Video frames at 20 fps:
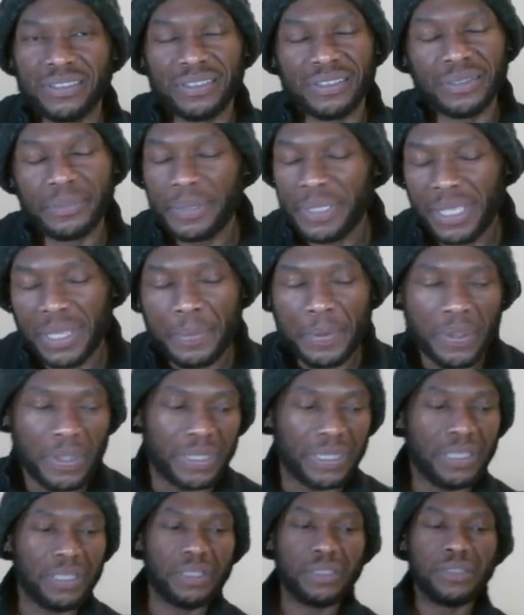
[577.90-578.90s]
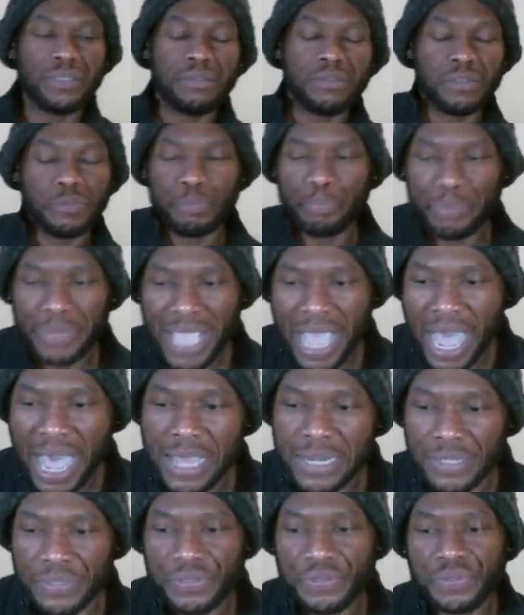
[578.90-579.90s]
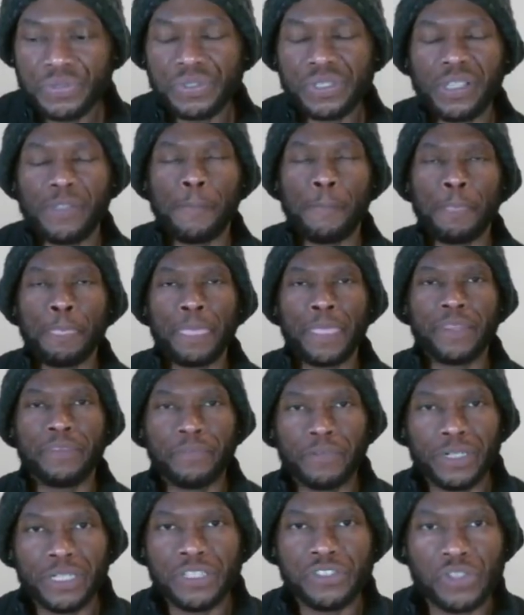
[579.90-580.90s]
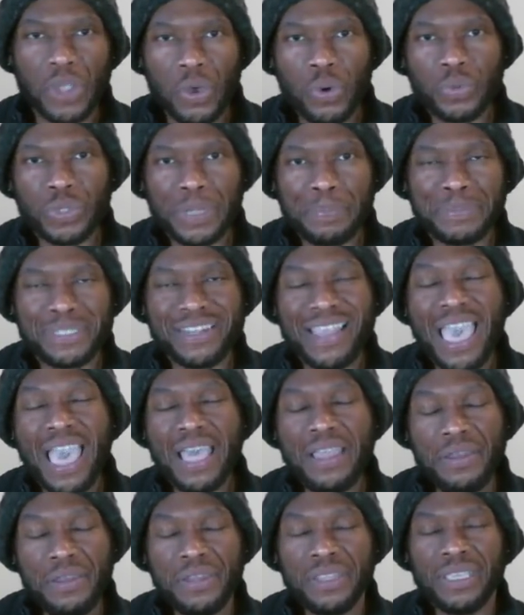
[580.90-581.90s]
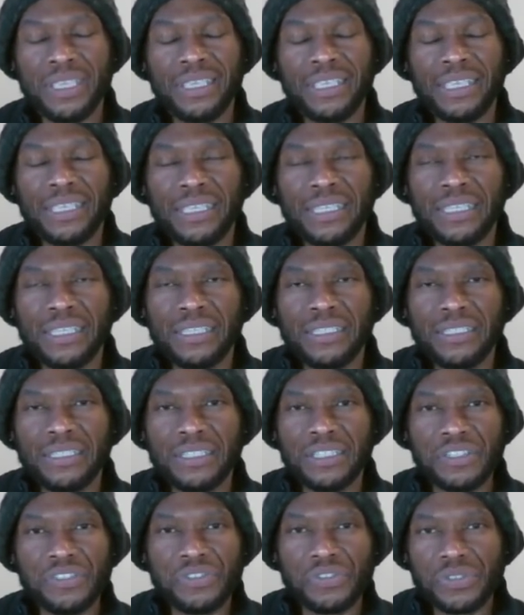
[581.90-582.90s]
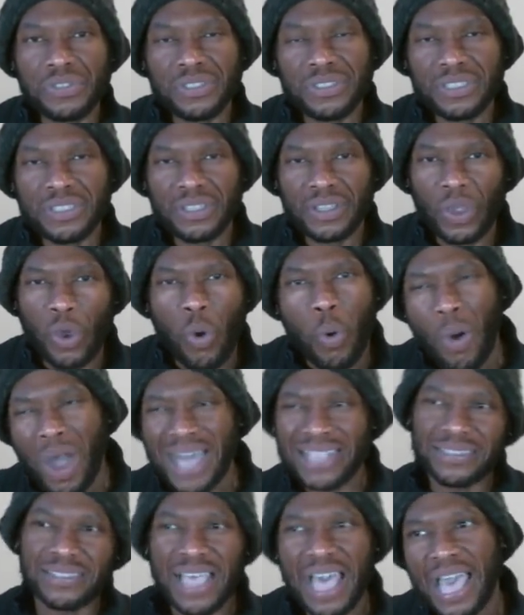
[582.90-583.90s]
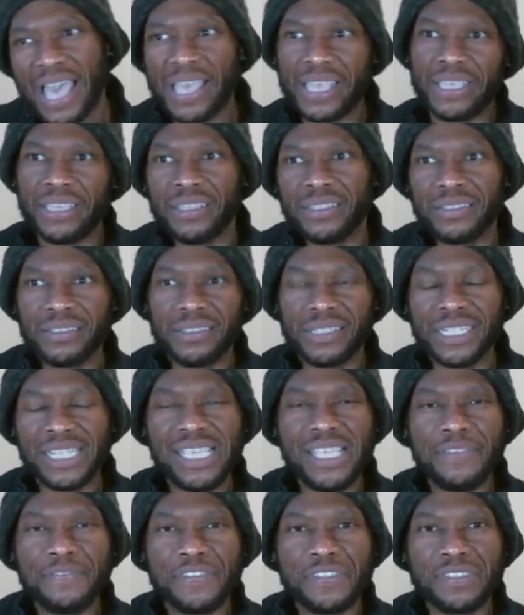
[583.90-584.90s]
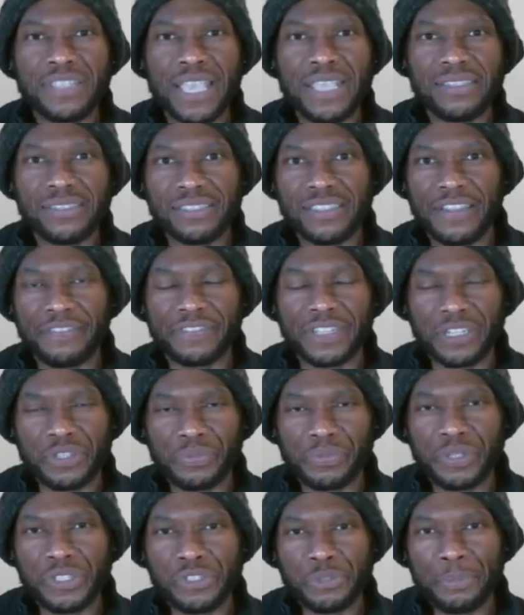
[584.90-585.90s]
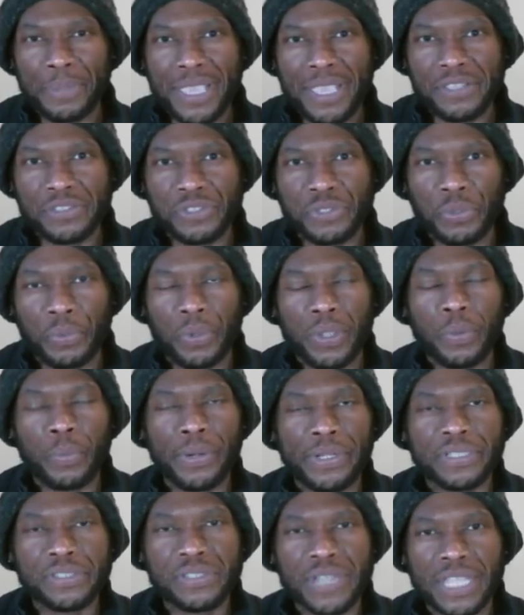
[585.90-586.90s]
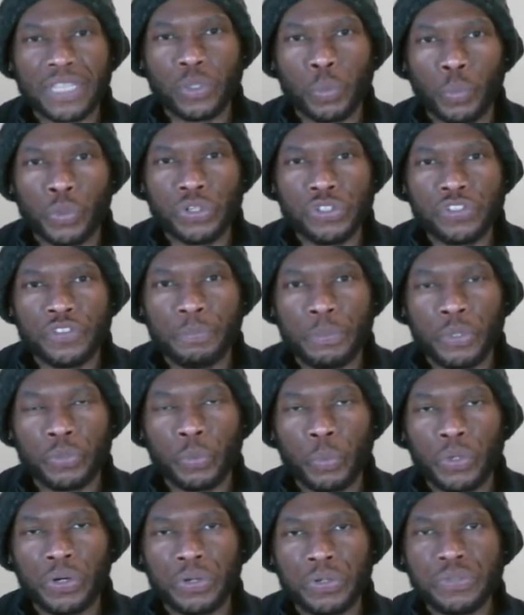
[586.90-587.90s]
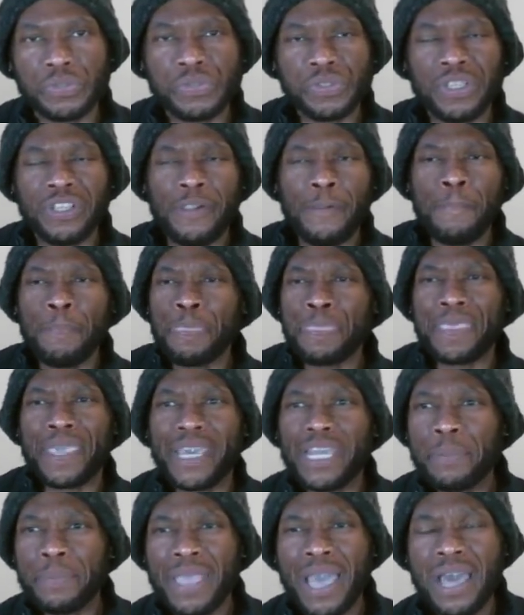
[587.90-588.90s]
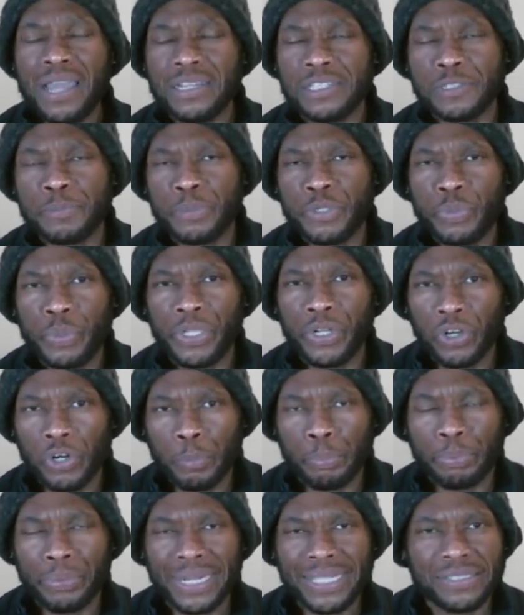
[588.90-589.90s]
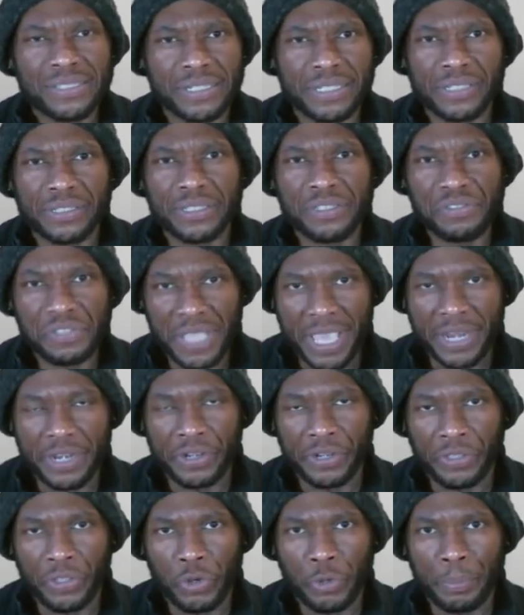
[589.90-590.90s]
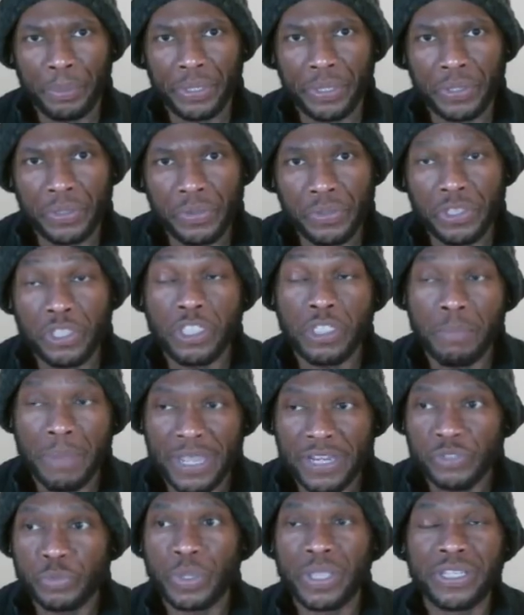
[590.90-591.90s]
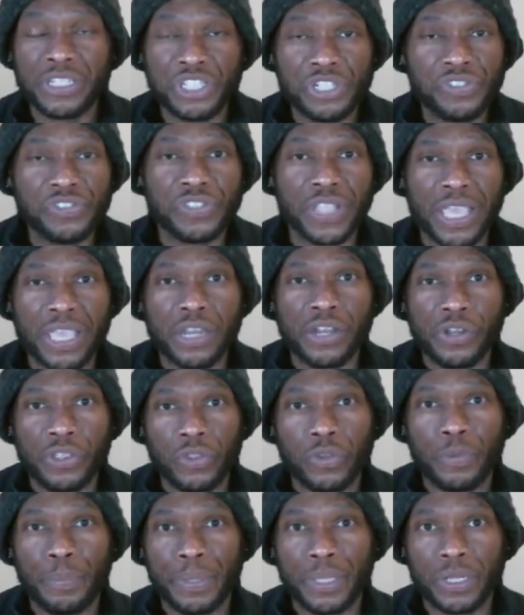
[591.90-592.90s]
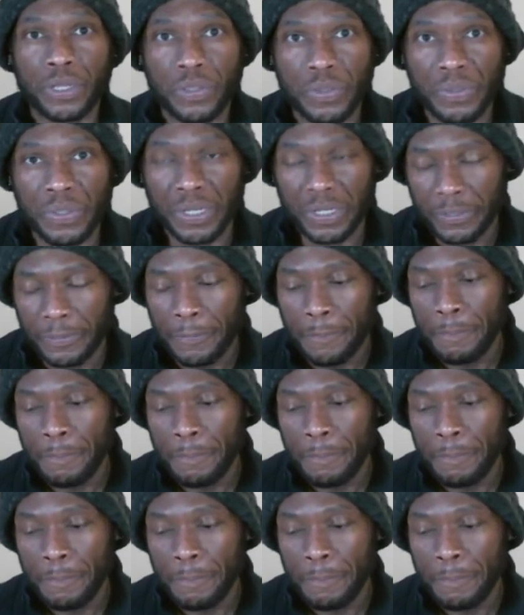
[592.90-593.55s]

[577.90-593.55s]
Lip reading: I mean, come on, let's be honest. At the very least, own up to that. This quasi-leave-stay stuff that Theresa May is doing, where it's like the worst of both worlds. I gotta be honest, between her Brexit deal and staying in the European Union, you might as well have just stayed in the European Union.